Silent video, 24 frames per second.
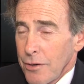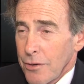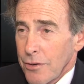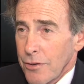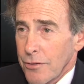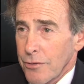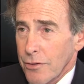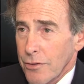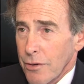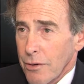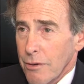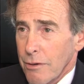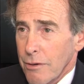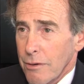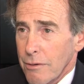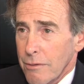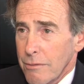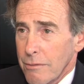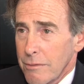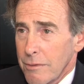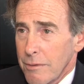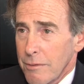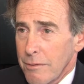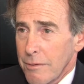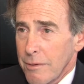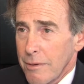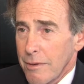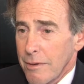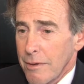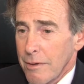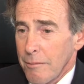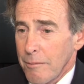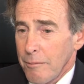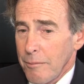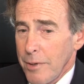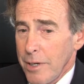So
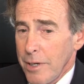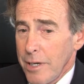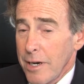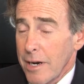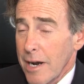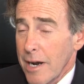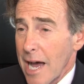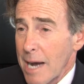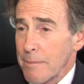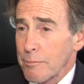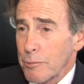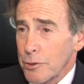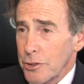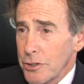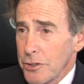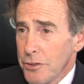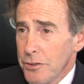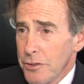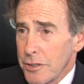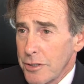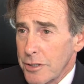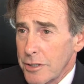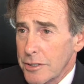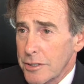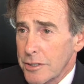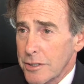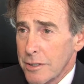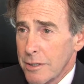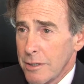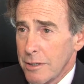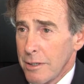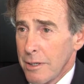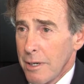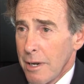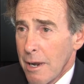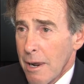being an opportunist,
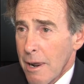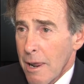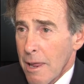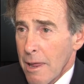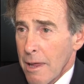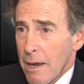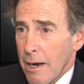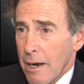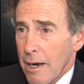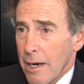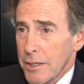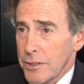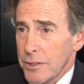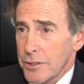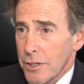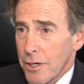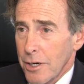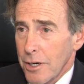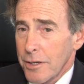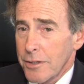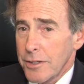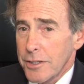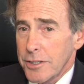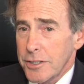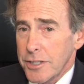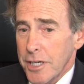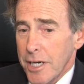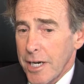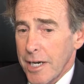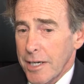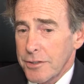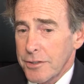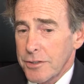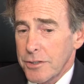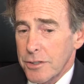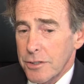I saw the
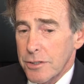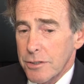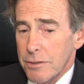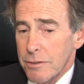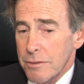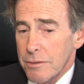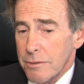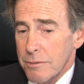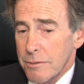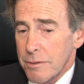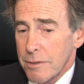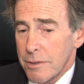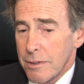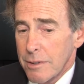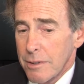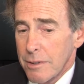chance to